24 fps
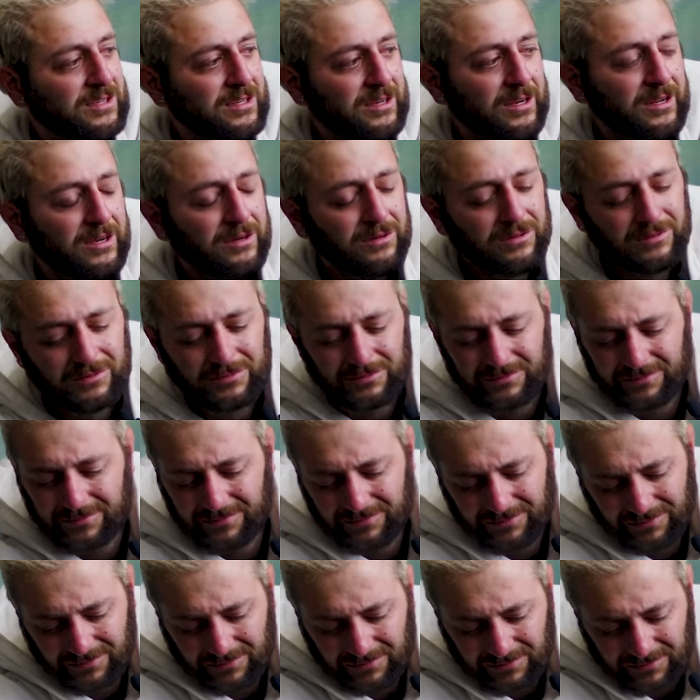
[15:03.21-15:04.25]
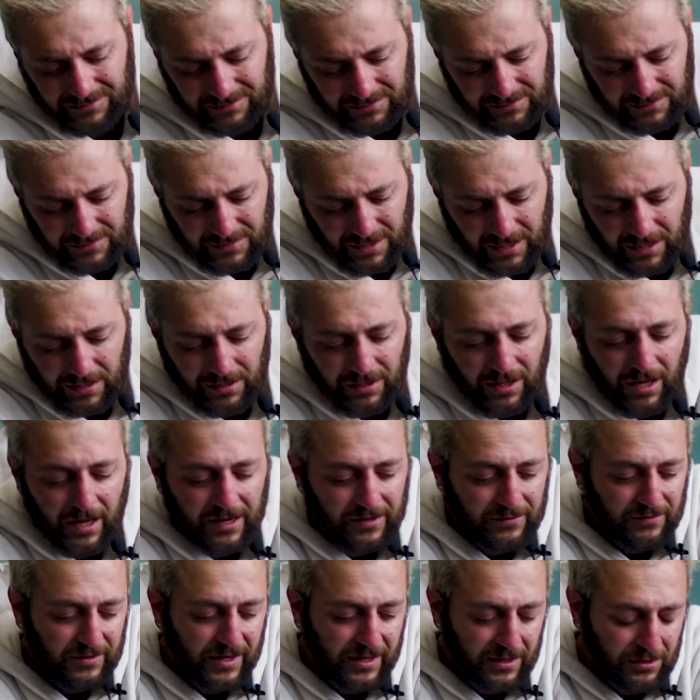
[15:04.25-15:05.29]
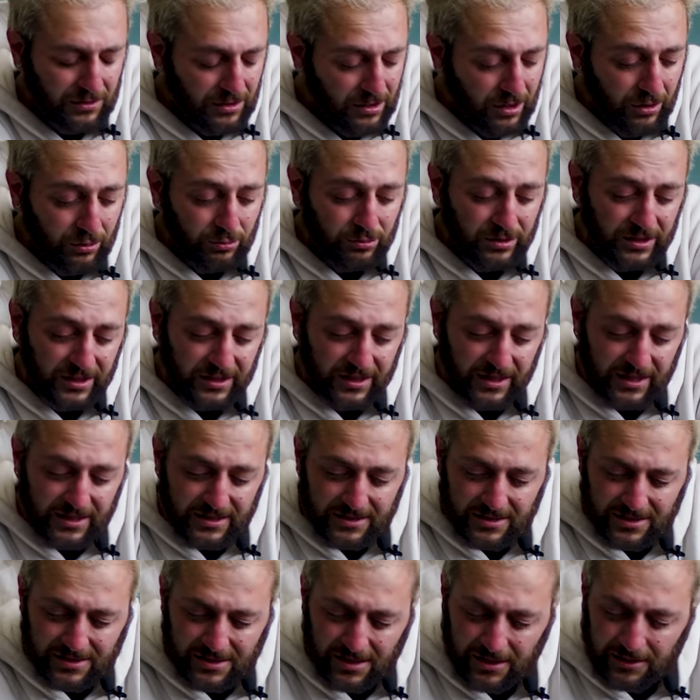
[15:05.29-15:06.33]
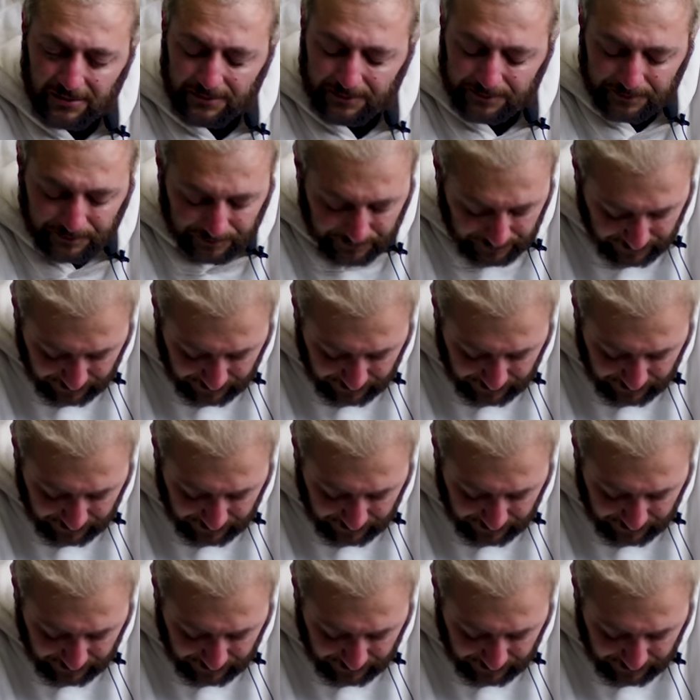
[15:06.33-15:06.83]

you know, and a lot of like loneliness and.